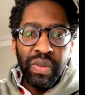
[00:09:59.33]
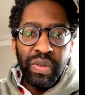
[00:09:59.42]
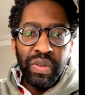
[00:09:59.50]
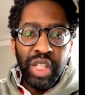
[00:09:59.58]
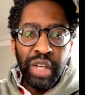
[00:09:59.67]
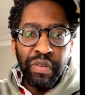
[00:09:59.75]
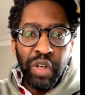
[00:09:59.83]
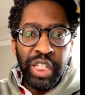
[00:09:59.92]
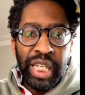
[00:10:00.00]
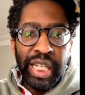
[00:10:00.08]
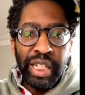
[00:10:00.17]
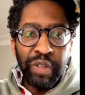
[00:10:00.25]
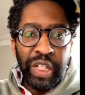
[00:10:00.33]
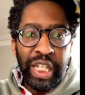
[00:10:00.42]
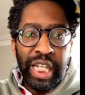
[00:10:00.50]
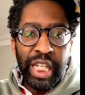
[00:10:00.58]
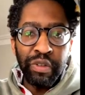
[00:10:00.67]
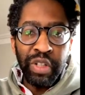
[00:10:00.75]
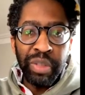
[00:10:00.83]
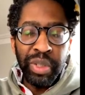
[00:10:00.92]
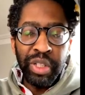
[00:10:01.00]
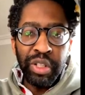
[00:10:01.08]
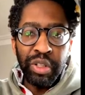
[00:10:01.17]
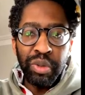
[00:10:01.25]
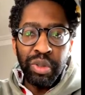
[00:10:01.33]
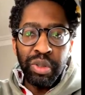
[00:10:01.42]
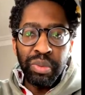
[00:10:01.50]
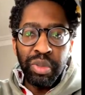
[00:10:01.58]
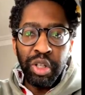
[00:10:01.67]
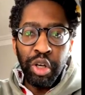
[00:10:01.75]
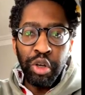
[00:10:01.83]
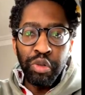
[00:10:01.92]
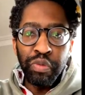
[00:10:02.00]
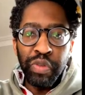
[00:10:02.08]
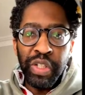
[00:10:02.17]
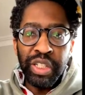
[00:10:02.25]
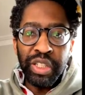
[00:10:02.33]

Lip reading: So if I ask Hillary, being that you're co-convening